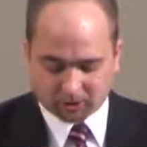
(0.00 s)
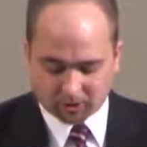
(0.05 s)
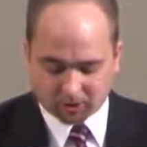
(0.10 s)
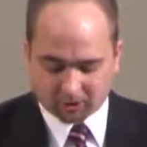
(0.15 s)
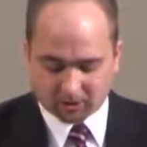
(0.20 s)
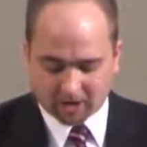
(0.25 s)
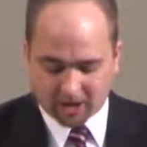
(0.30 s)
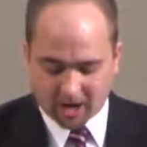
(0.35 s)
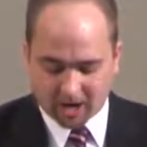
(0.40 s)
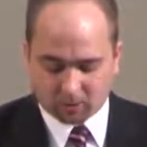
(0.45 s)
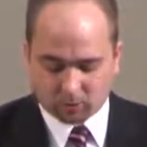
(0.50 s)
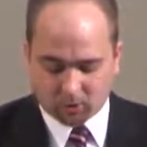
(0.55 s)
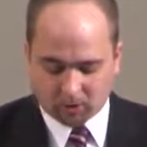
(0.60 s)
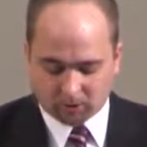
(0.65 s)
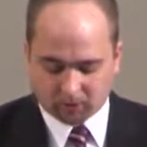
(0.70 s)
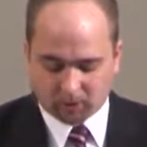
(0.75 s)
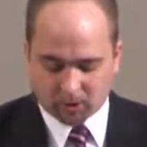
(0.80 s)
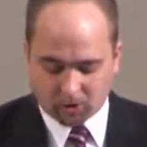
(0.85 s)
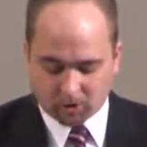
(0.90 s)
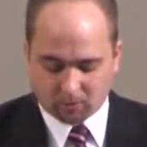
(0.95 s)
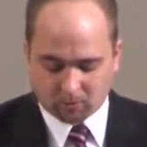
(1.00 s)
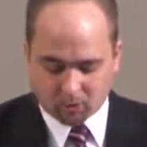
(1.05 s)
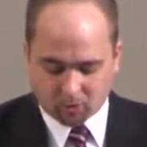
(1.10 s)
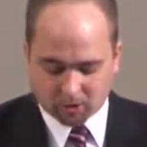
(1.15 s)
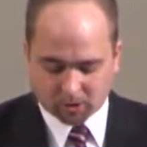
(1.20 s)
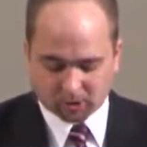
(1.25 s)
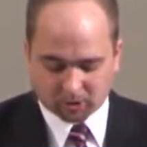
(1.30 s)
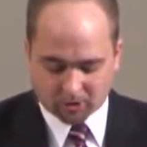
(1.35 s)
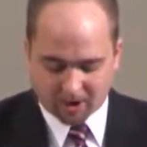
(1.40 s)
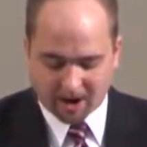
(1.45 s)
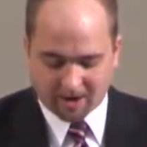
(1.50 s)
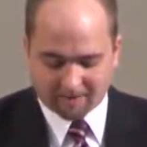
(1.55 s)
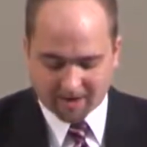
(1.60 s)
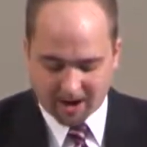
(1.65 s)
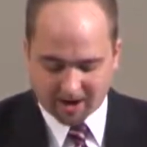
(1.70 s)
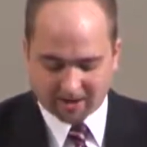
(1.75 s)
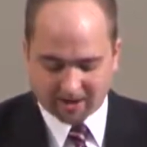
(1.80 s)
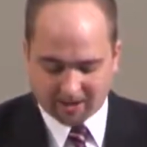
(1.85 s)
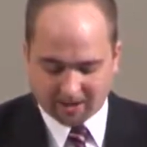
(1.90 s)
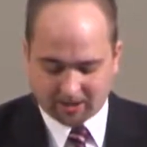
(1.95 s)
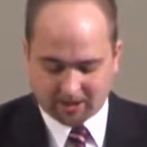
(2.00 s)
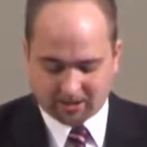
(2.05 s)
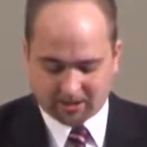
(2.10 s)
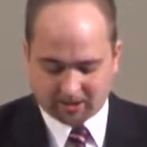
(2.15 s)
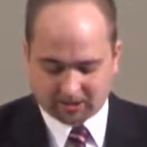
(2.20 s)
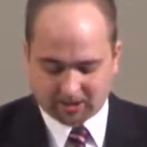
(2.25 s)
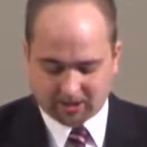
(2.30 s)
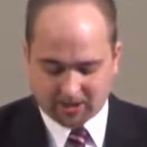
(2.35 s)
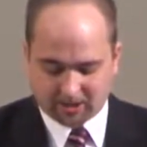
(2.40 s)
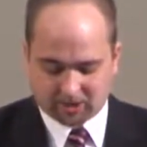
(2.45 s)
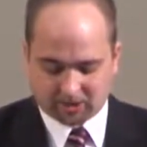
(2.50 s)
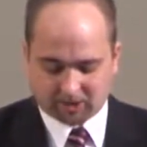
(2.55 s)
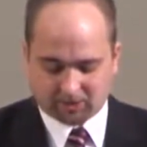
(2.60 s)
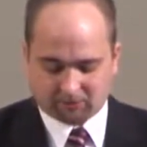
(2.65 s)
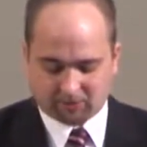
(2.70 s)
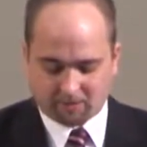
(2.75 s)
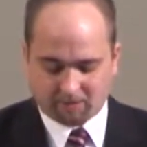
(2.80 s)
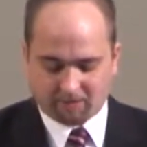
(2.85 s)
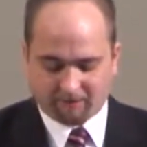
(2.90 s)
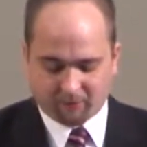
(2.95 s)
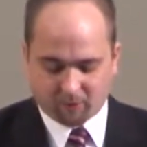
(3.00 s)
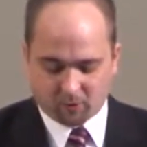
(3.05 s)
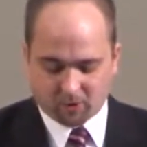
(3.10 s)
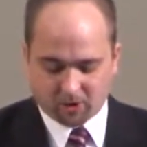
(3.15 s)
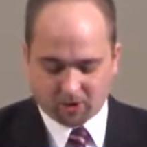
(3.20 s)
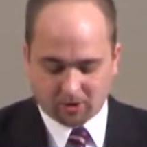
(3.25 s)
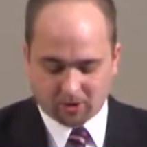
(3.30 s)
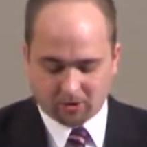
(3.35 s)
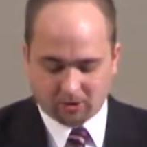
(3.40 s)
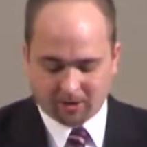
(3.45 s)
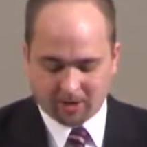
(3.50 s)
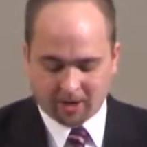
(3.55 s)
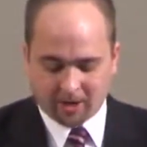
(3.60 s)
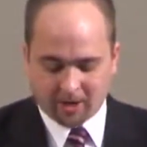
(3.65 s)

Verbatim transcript: your God will no more drive out any of these nations from before you